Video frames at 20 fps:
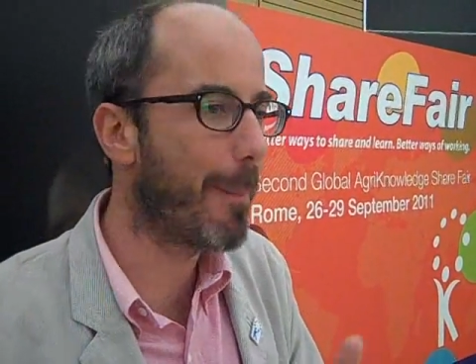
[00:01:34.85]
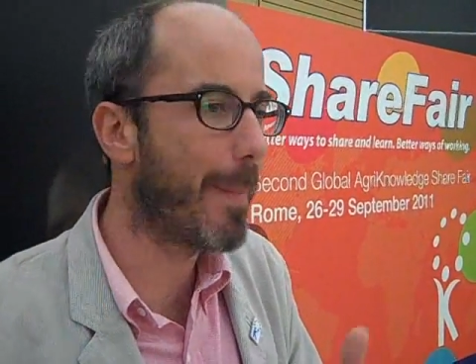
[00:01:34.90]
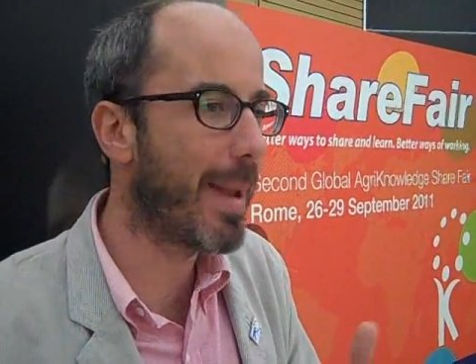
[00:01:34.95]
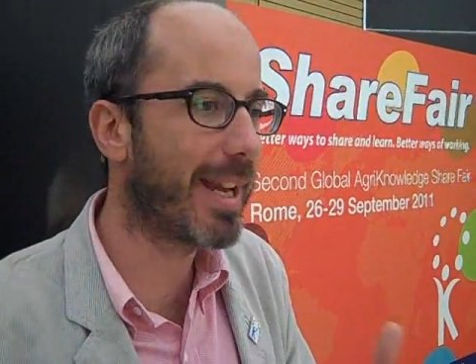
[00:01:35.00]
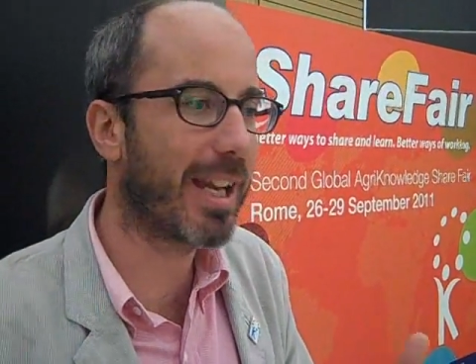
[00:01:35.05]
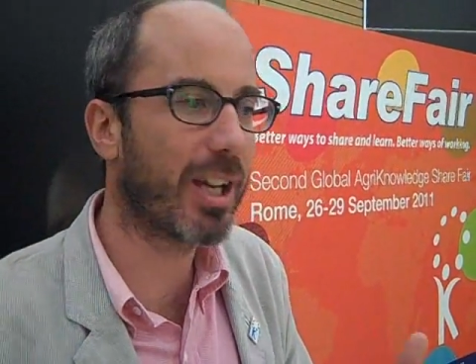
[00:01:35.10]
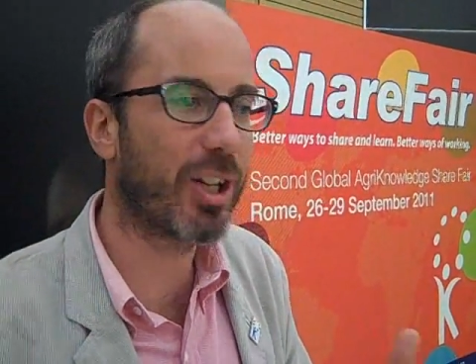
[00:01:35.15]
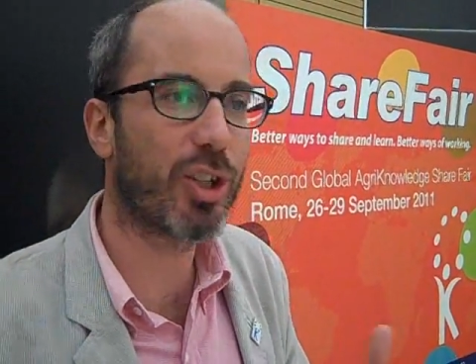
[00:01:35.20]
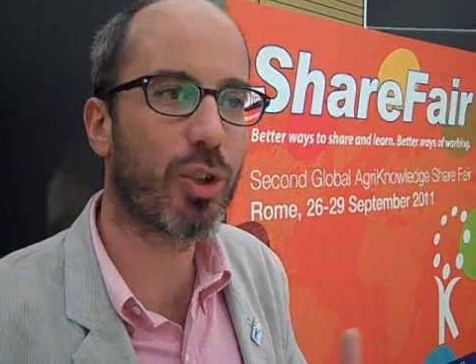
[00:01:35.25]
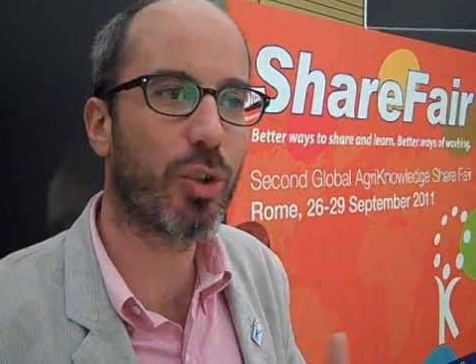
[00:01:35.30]

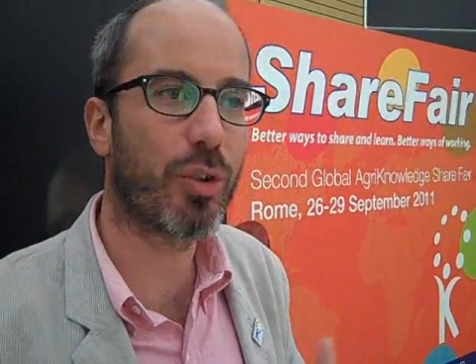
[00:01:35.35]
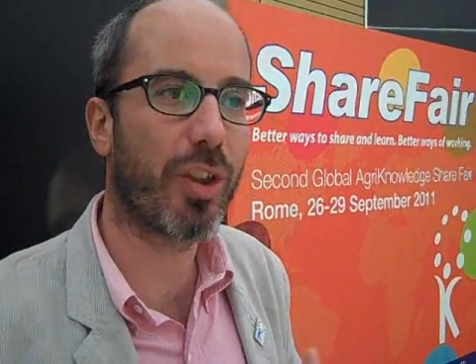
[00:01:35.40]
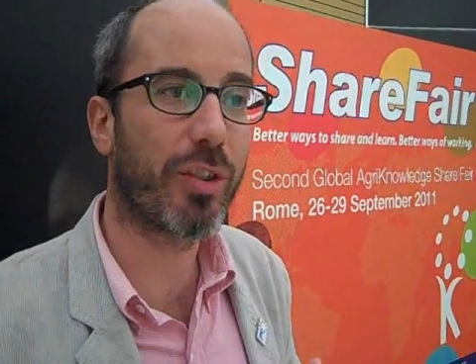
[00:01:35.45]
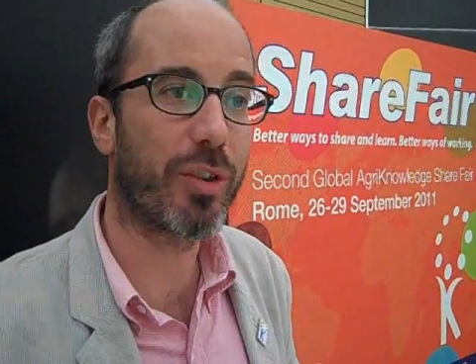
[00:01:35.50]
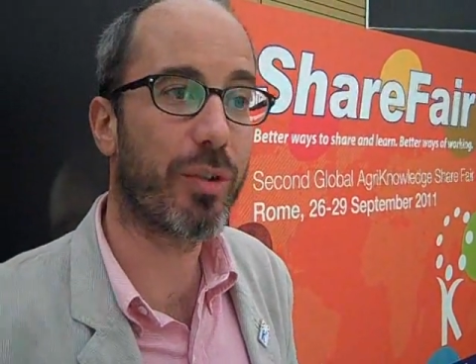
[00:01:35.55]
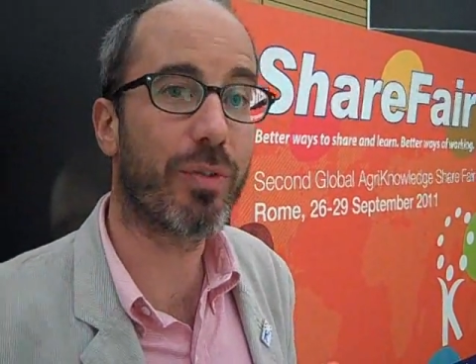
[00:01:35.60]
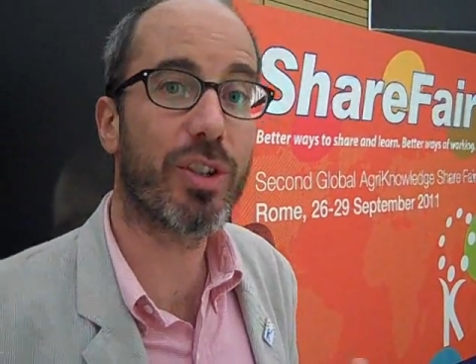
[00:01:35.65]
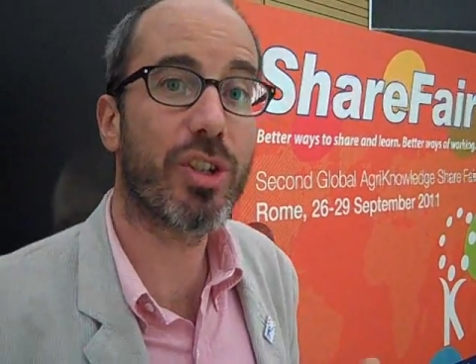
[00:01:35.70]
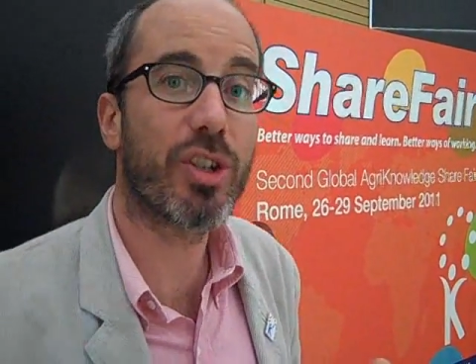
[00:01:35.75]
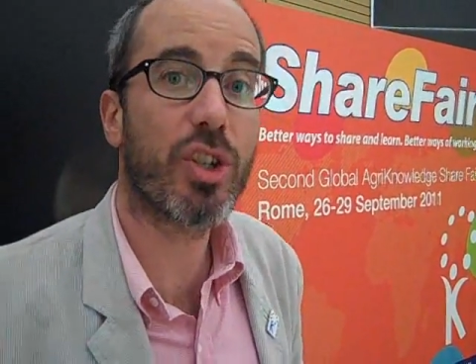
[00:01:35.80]
making sure that
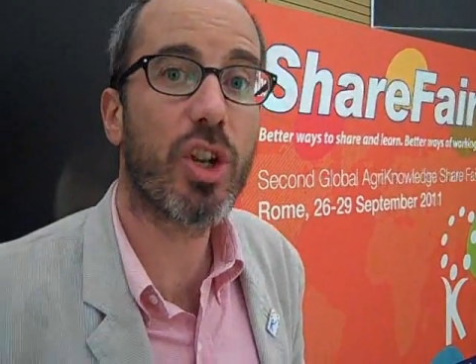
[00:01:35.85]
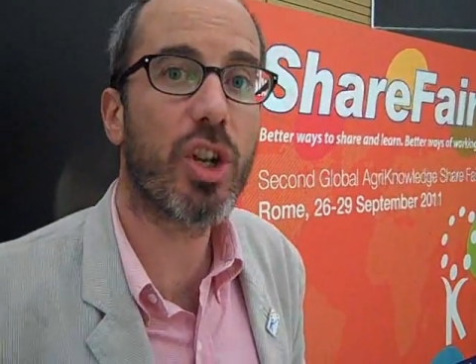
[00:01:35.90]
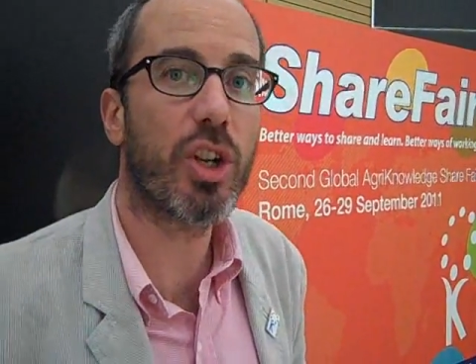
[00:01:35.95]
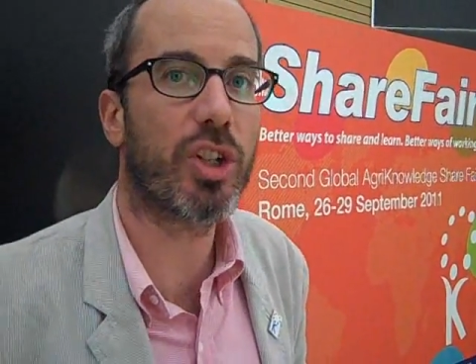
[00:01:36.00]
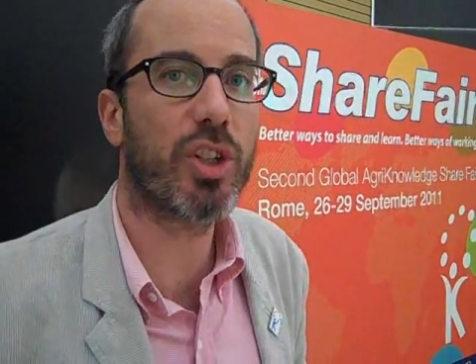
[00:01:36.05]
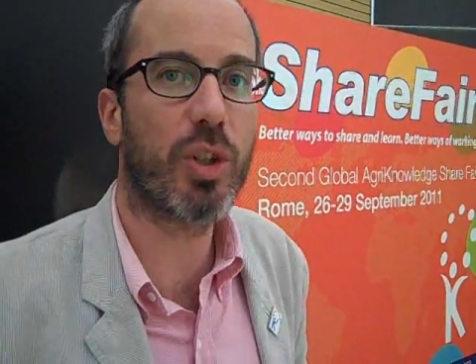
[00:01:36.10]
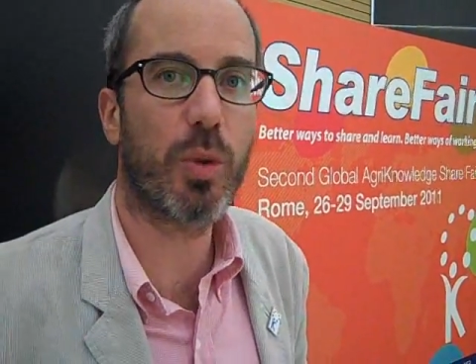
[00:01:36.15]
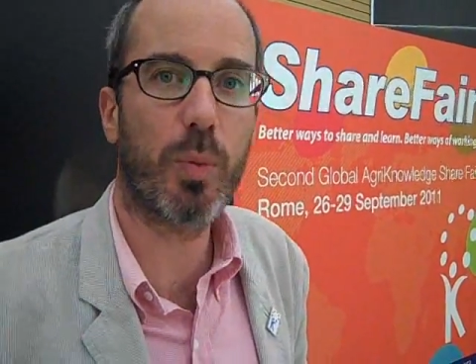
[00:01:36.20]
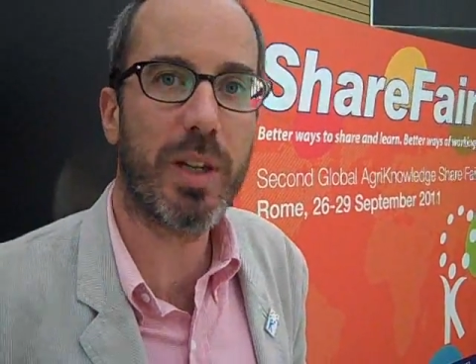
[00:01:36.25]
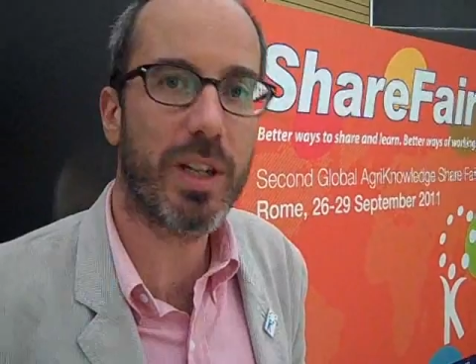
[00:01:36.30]
the
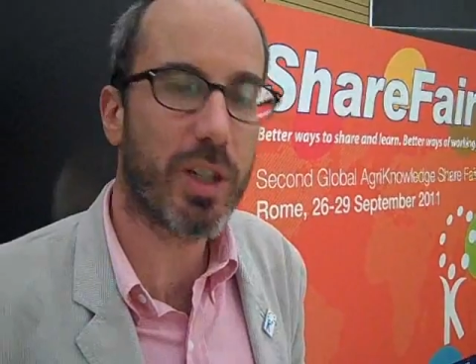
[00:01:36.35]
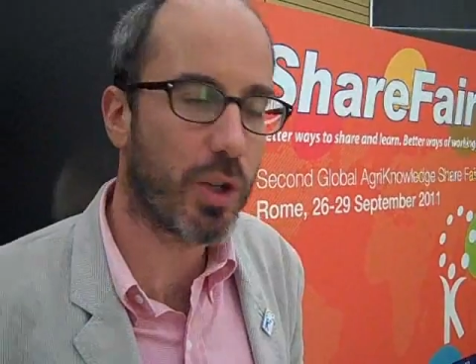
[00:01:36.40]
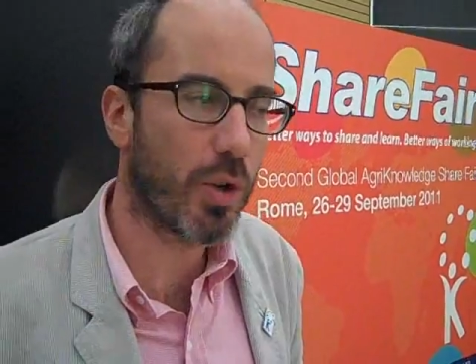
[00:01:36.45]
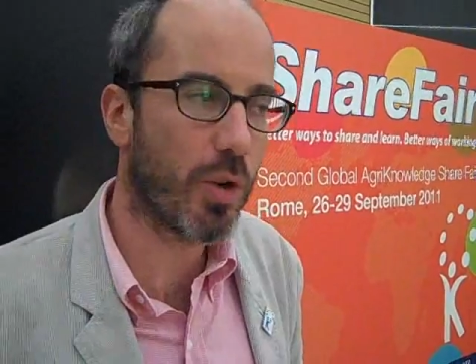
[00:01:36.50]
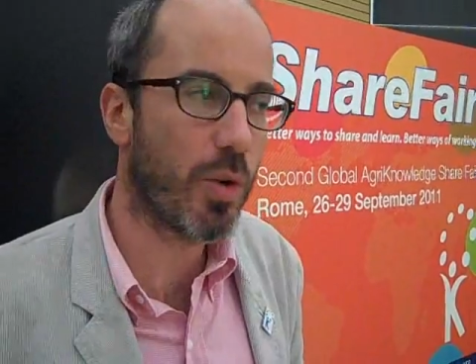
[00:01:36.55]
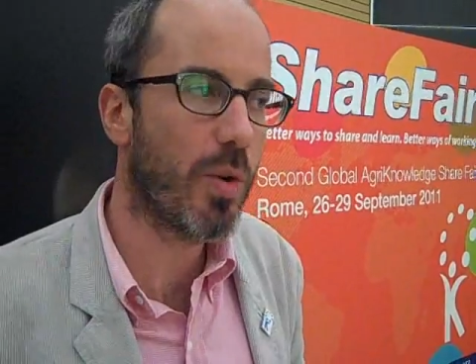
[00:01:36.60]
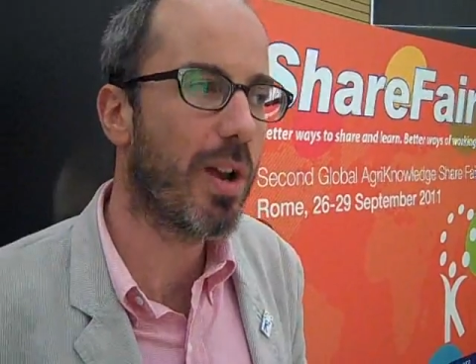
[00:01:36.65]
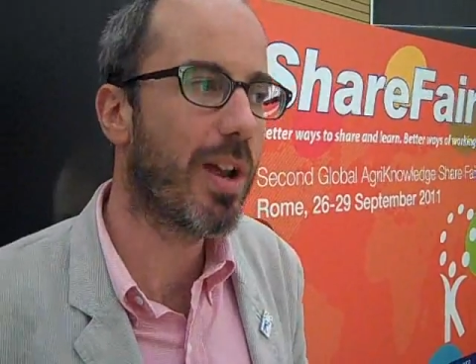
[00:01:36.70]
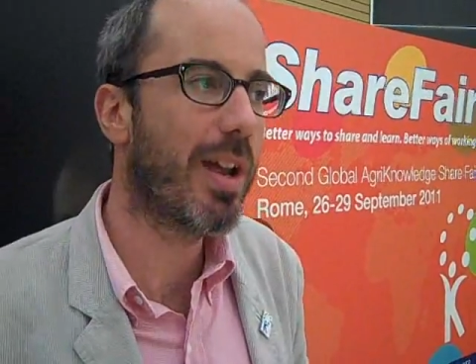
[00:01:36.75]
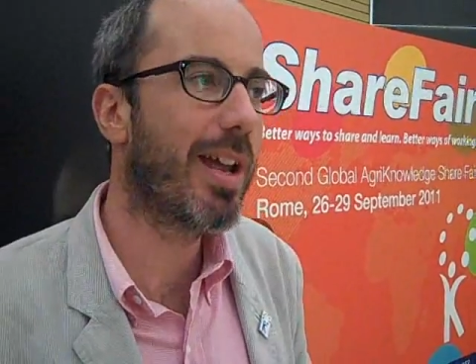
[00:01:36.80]
research that we do